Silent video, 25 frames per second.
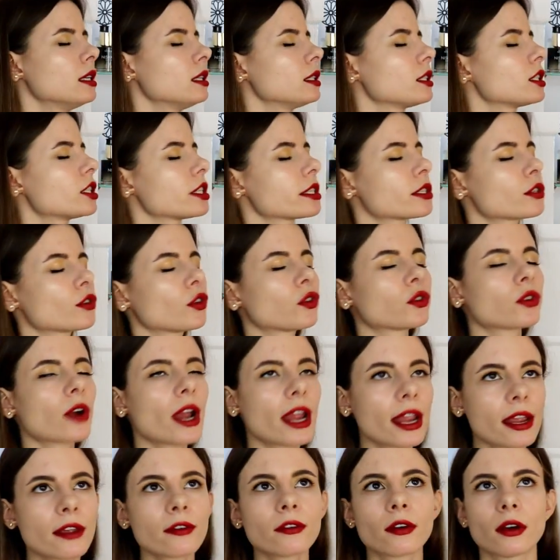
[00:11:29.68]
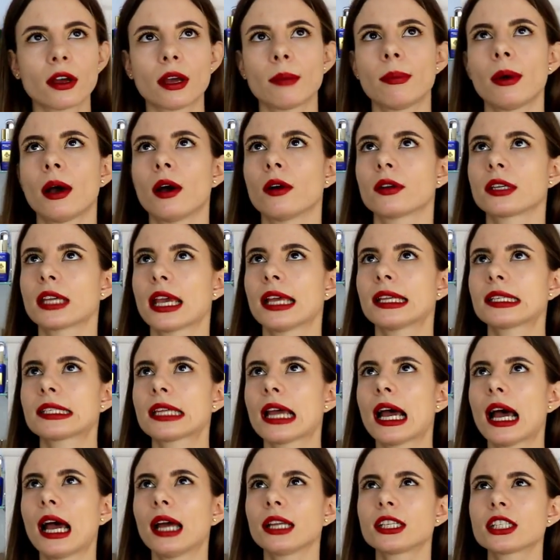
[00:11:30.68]
just rave about, and
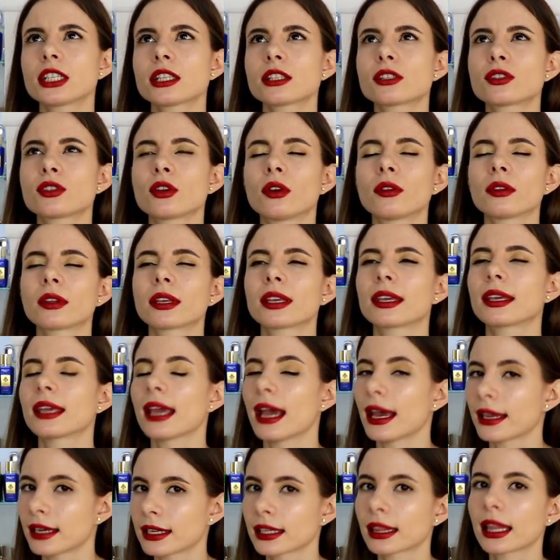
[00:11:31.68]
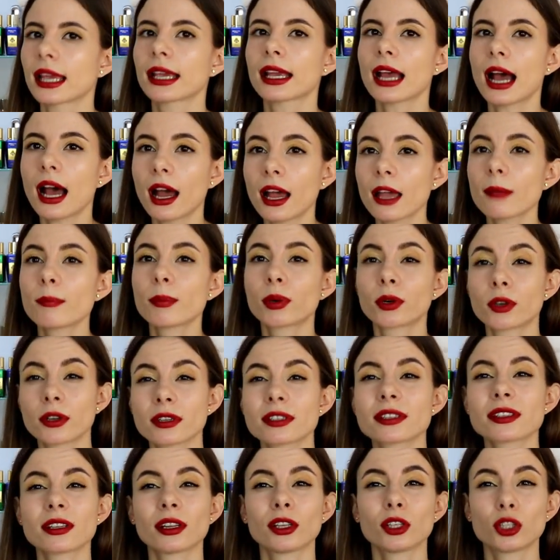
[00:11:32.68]
I just don't get it. Like, I
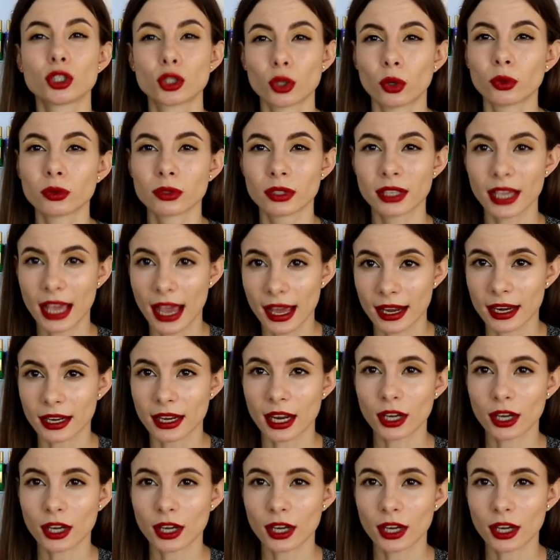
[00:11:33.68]
personally don't get it.